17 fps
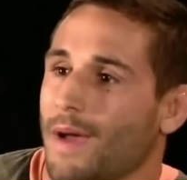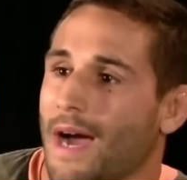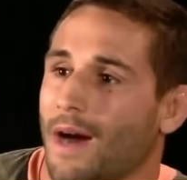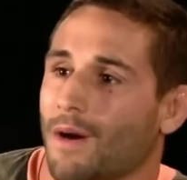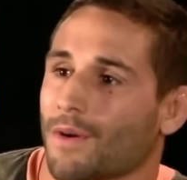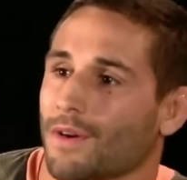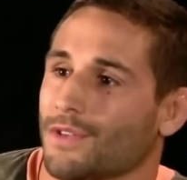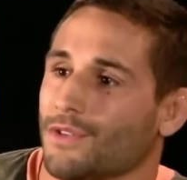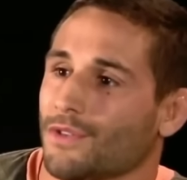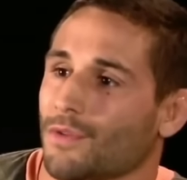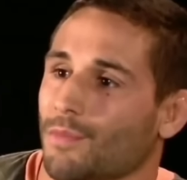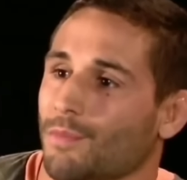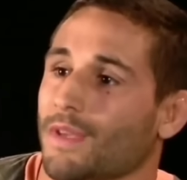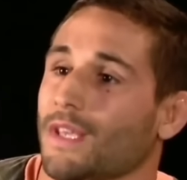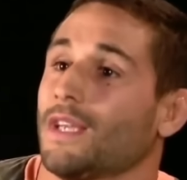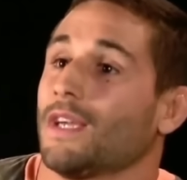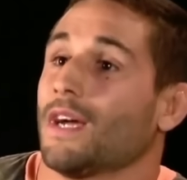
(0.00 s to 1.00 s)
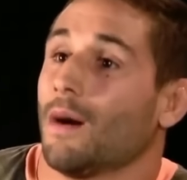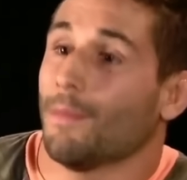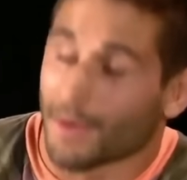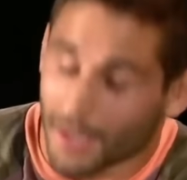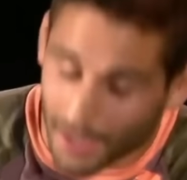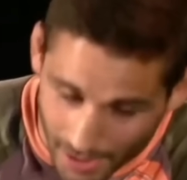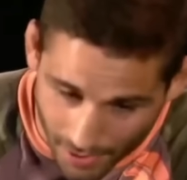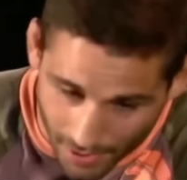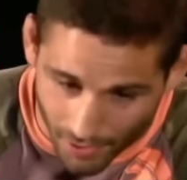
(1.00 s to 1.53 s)
power too, me
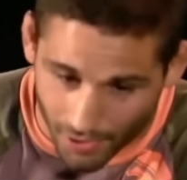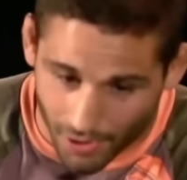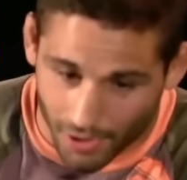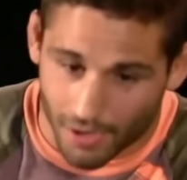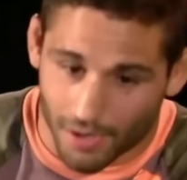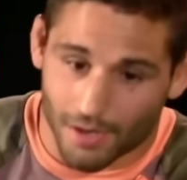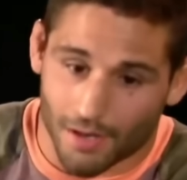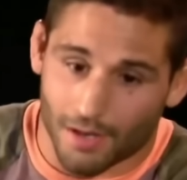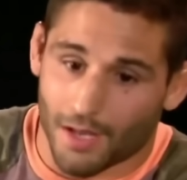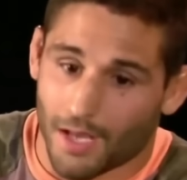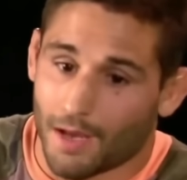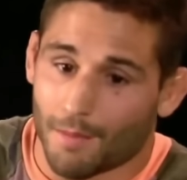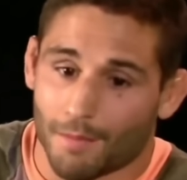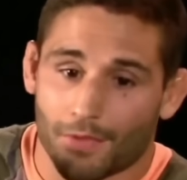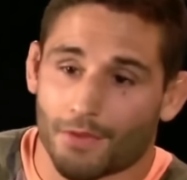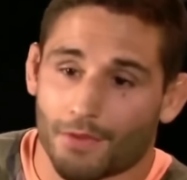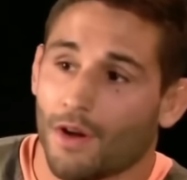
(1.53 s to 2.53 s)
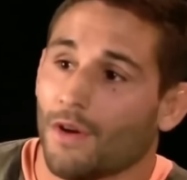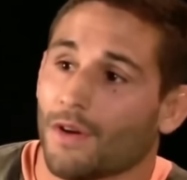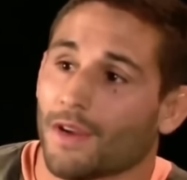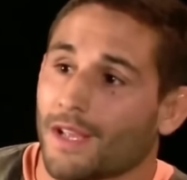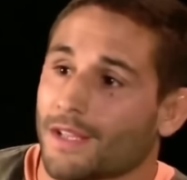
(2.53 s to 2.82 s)
coming in hard, right. him throwing